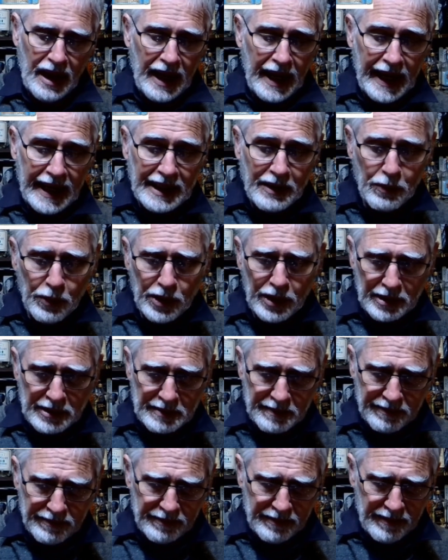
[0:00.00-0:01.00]
and it works.
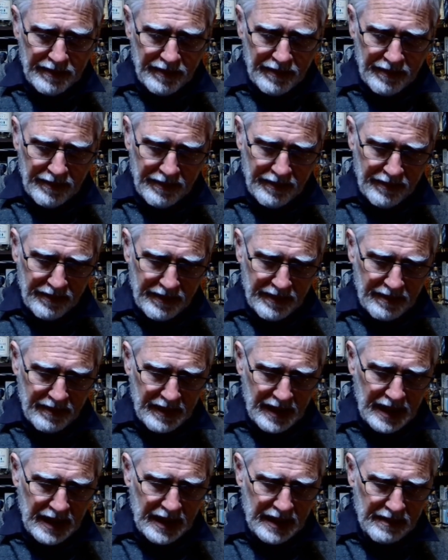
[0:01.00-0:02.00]

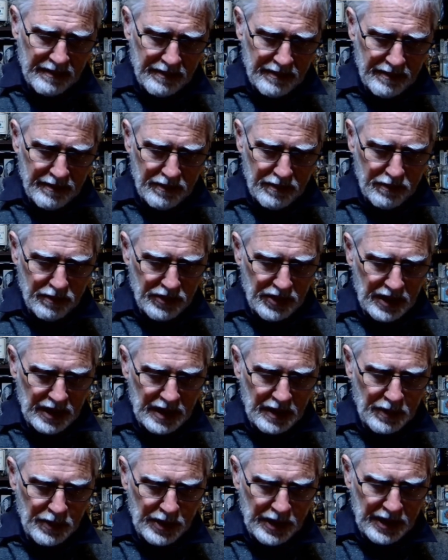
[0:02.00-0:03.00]
It
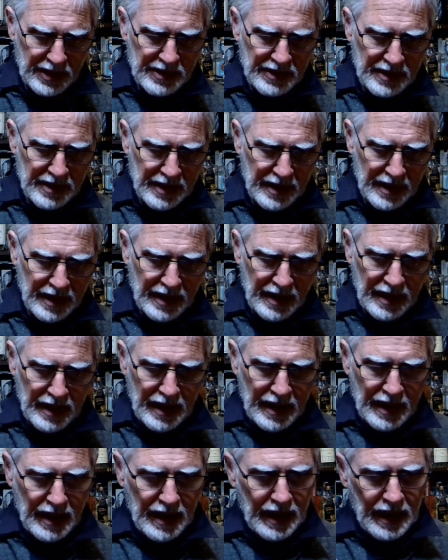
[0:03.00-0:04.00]
certainly works.
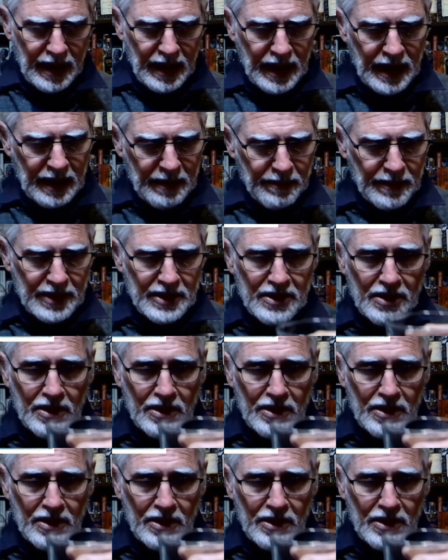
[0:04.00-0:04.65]
It's